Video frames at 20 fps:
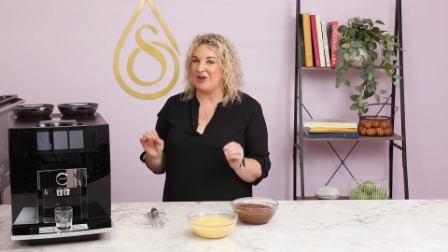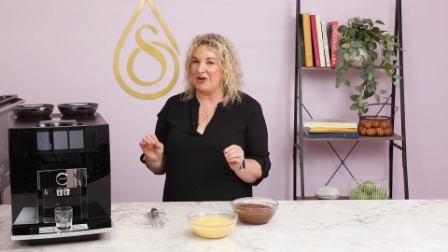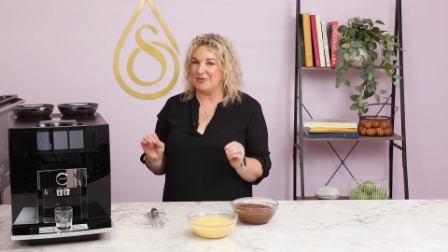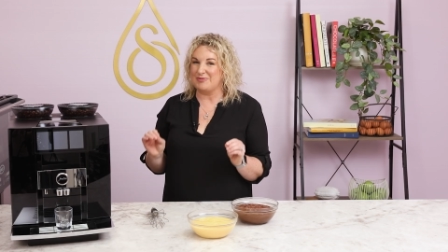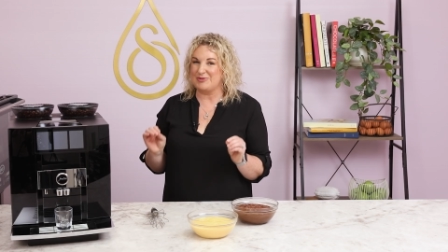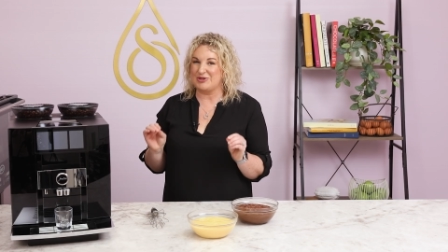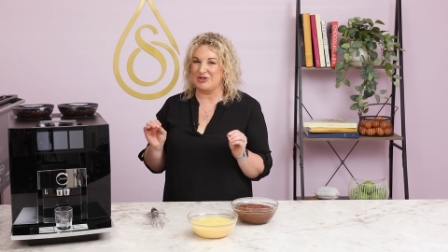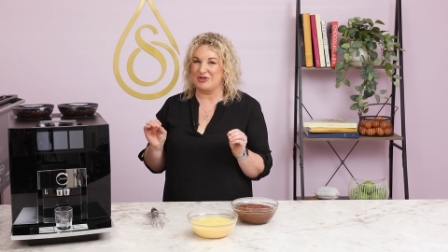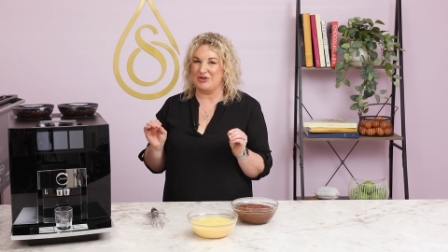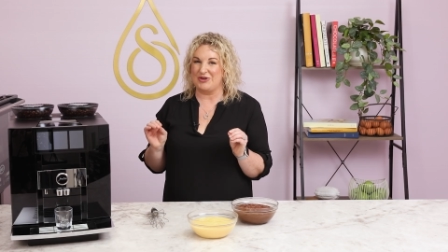
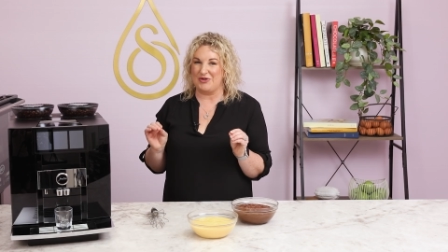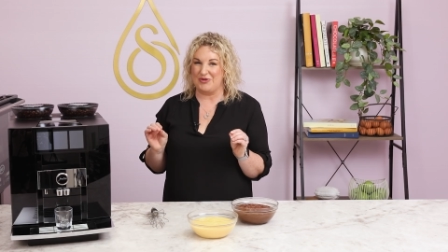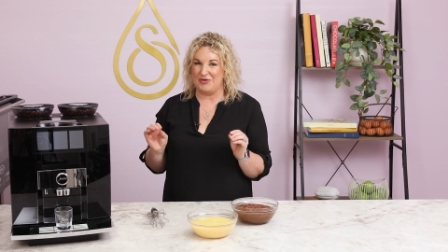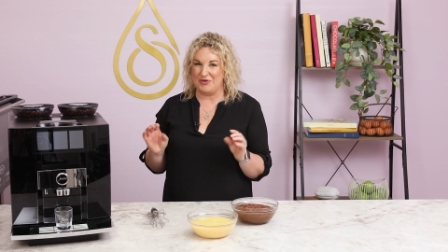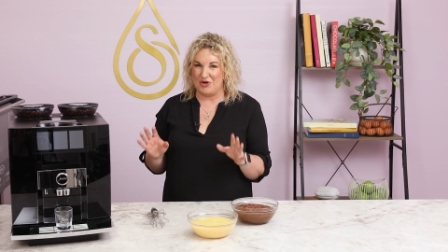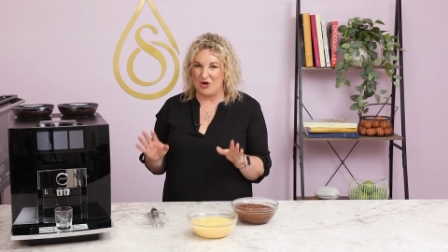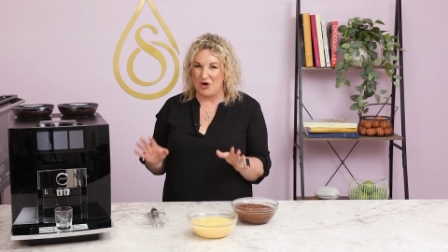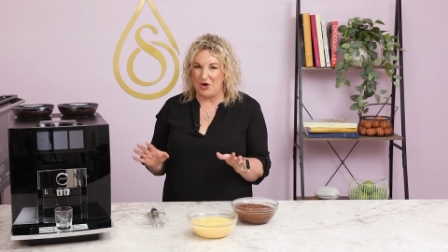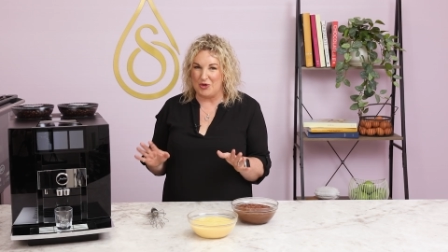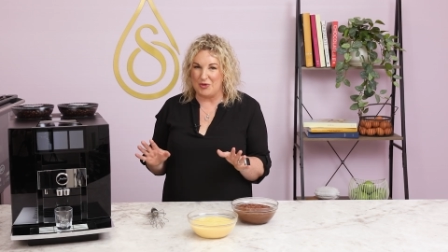option of
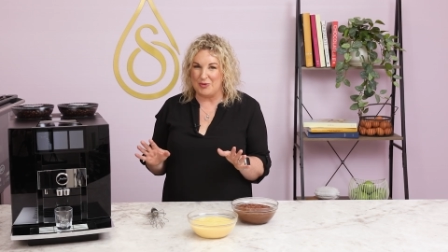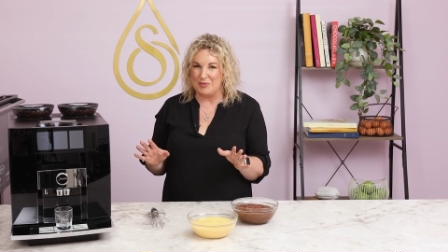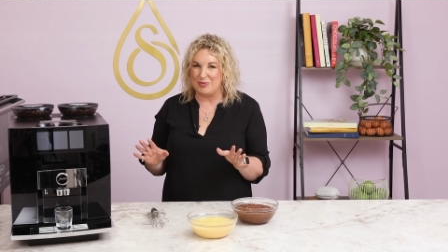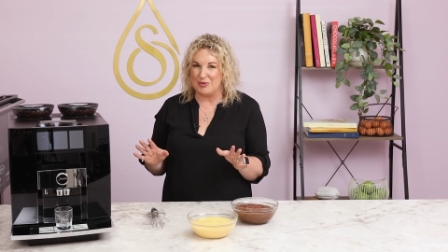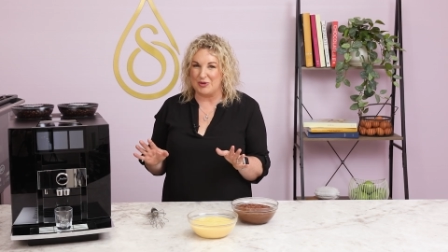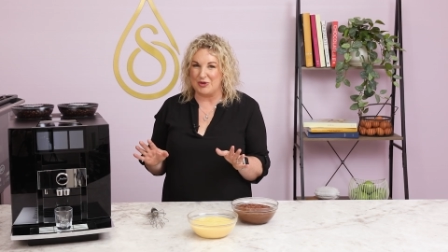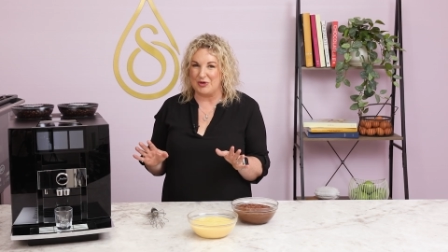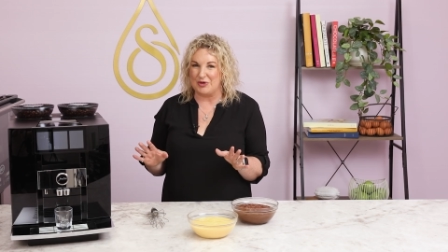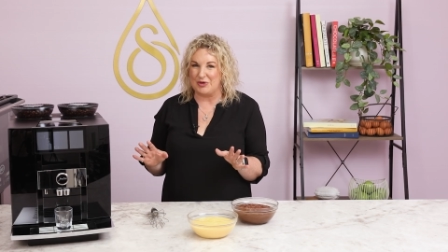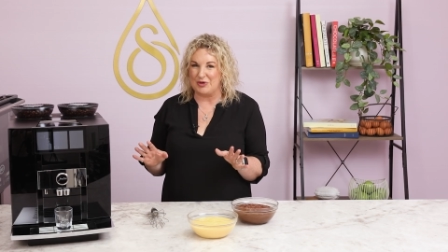cold
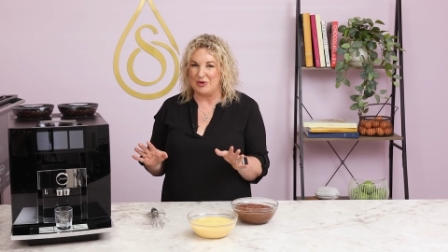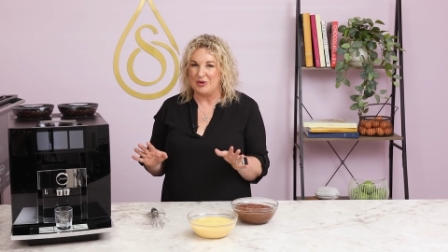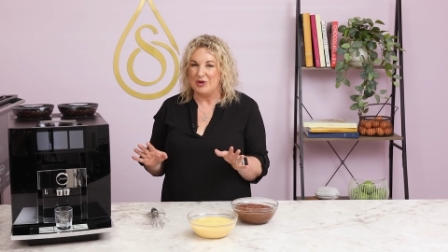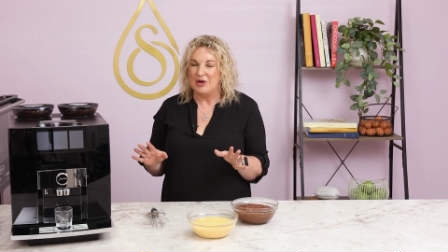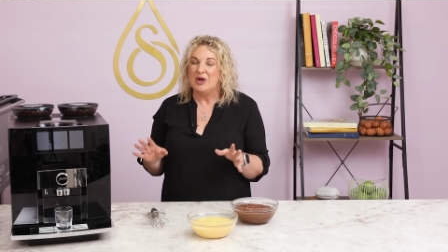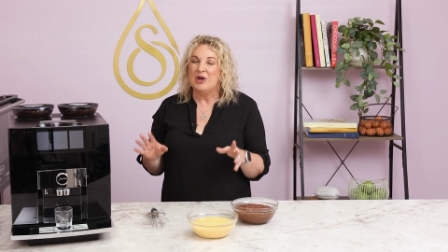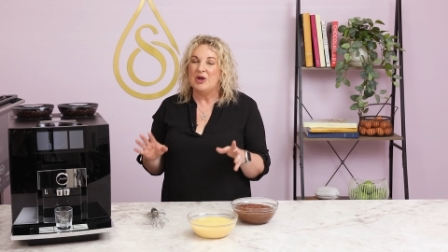brew.